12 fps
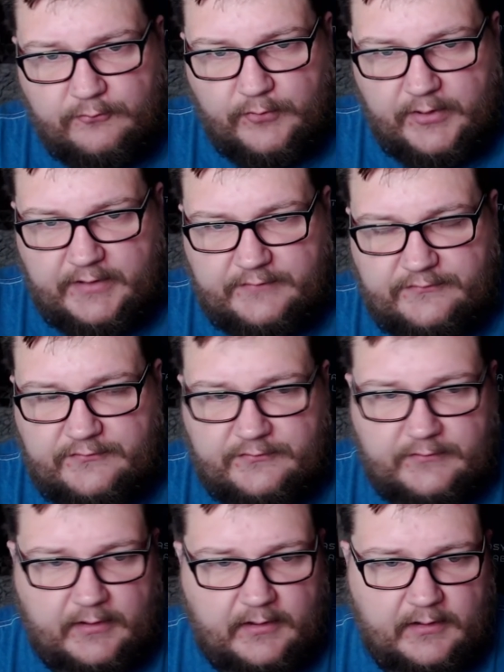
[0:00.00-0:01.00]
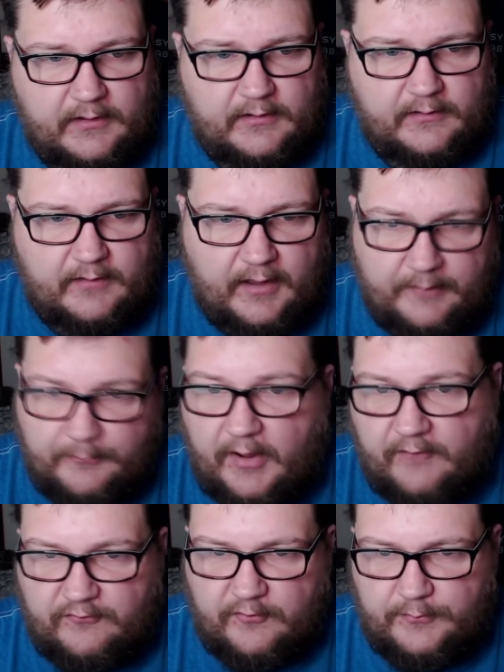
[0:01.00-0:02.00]
which uh, I
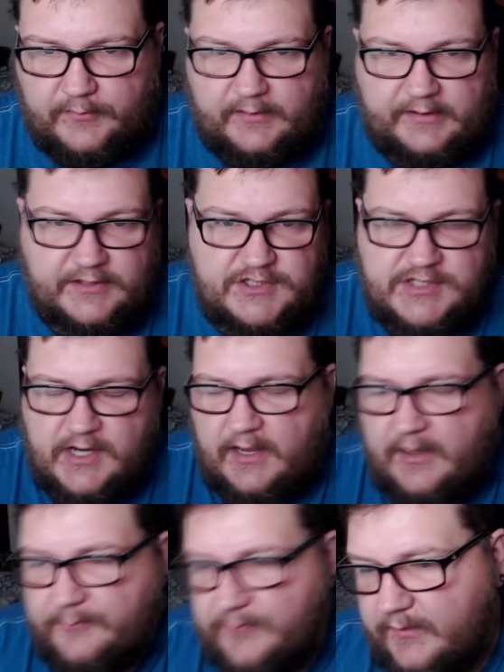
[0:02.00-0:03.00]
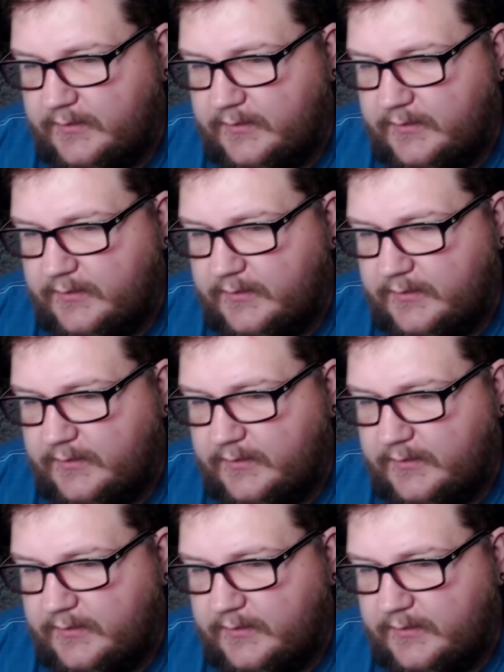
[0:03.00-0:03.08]
bought from the eShop.